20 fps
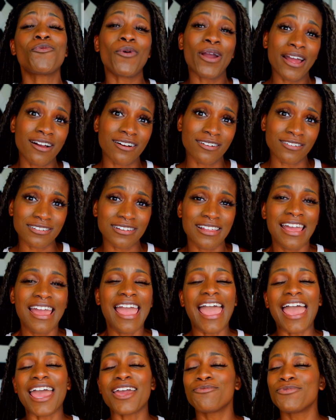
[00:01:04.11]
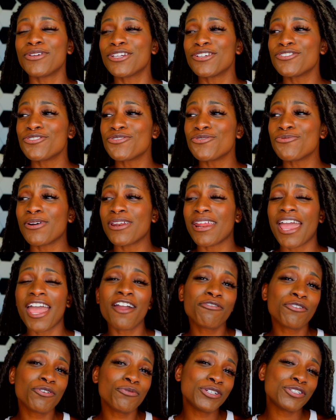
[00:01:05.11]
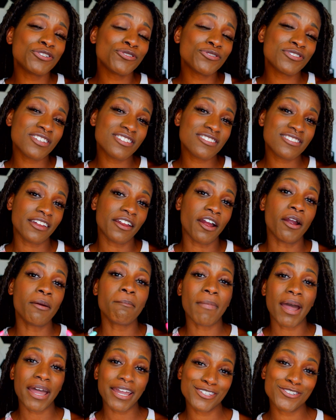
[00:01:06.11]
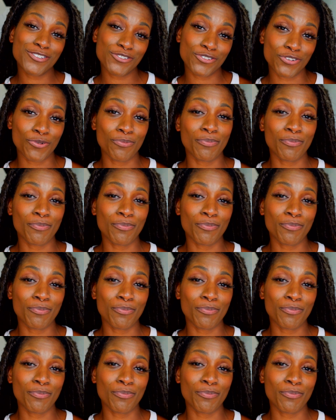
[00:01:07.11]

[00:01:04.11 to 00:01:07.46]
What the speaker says: well, and we can do whatever we choose to set our minds to.